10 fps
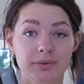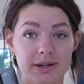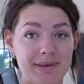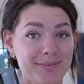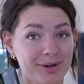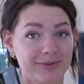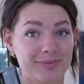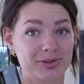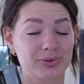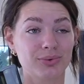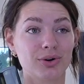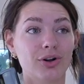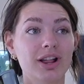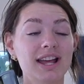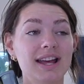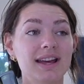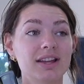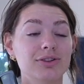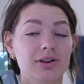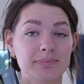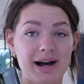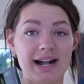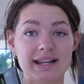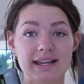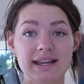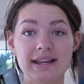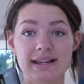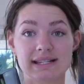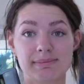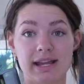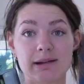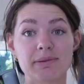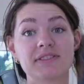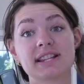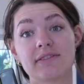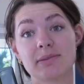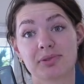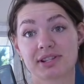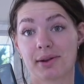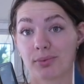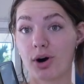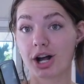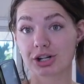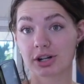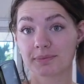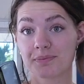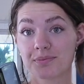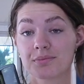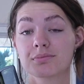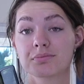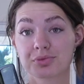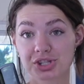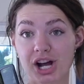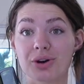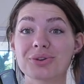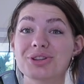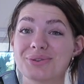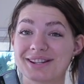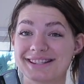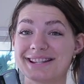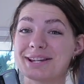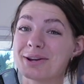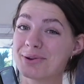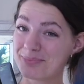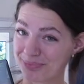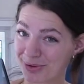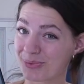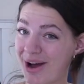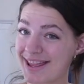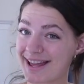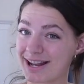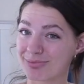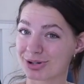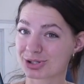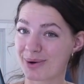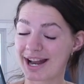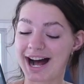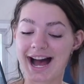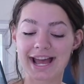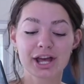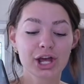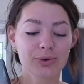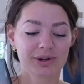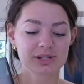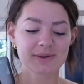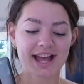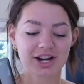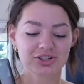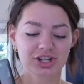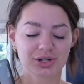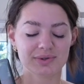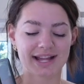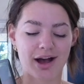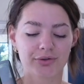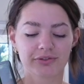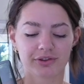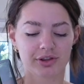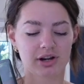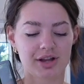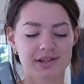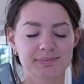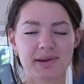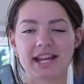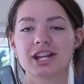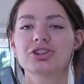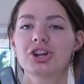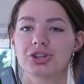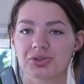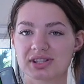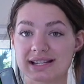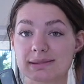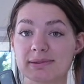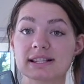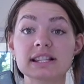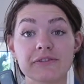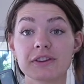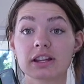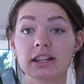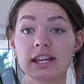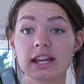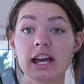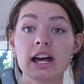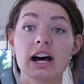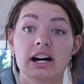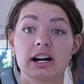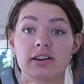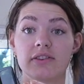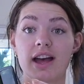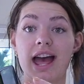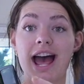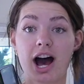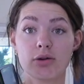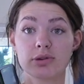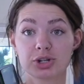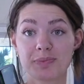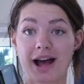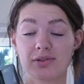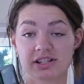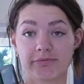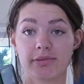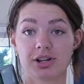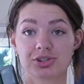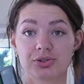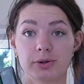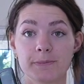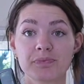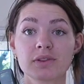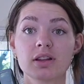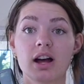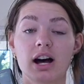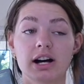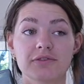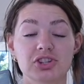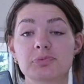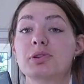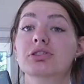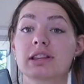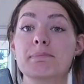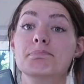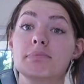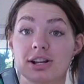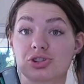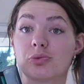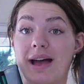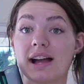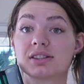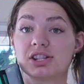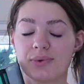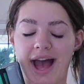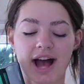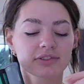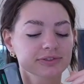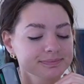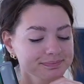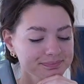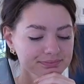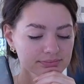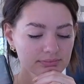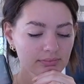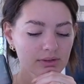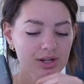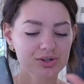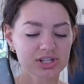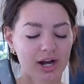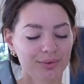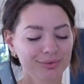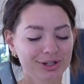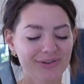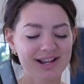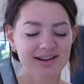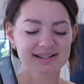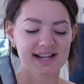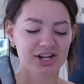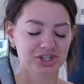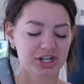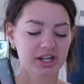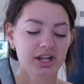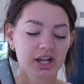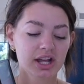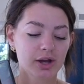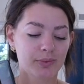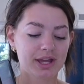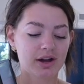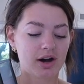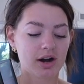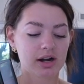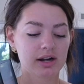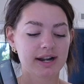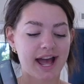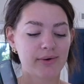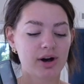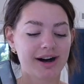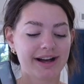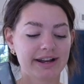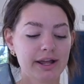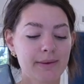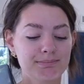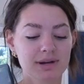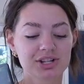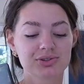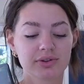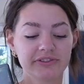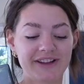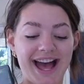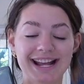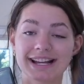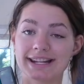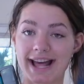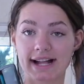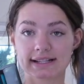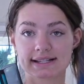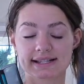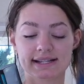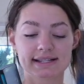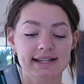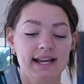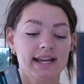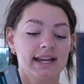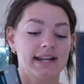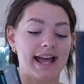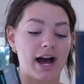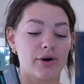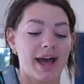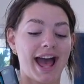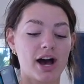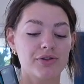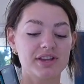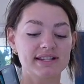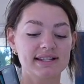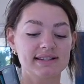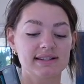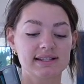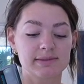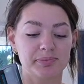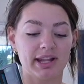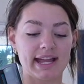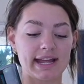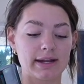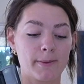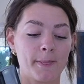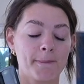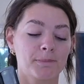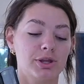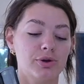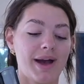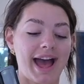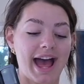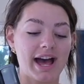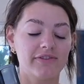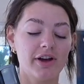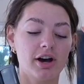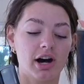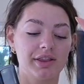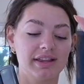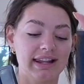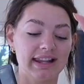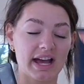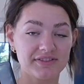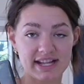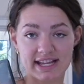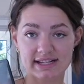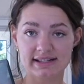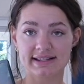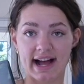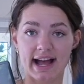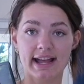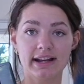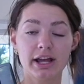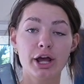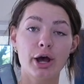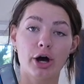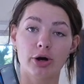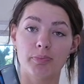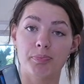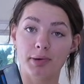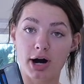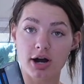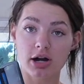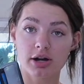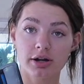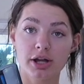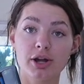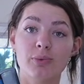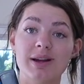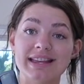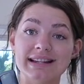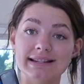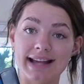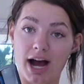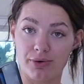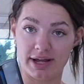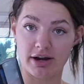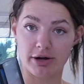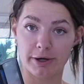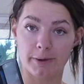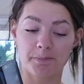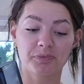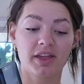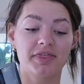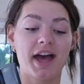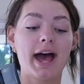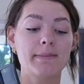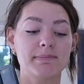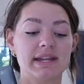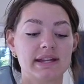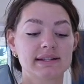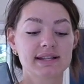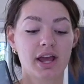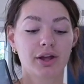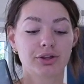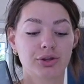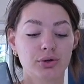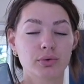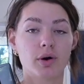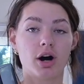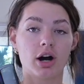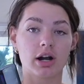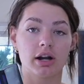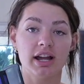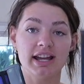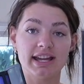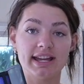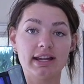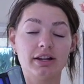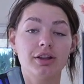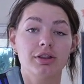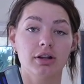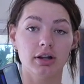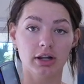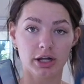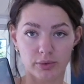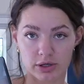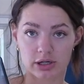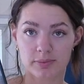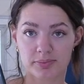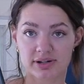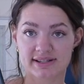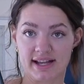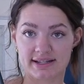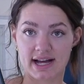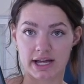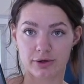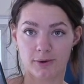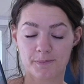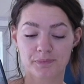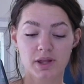remember from school, your body is made up of 70% water. So you can see why that number is quite high. Once we actually go down further on this page, you'll see specifically of how much pounds of muscle, of just purely muscle mass you have. So going down to section, we are now on muscle fat analysis. Now, how this is displayed, you have on the left-hand side a bar with a down arrow. That means you are in the lower percentile.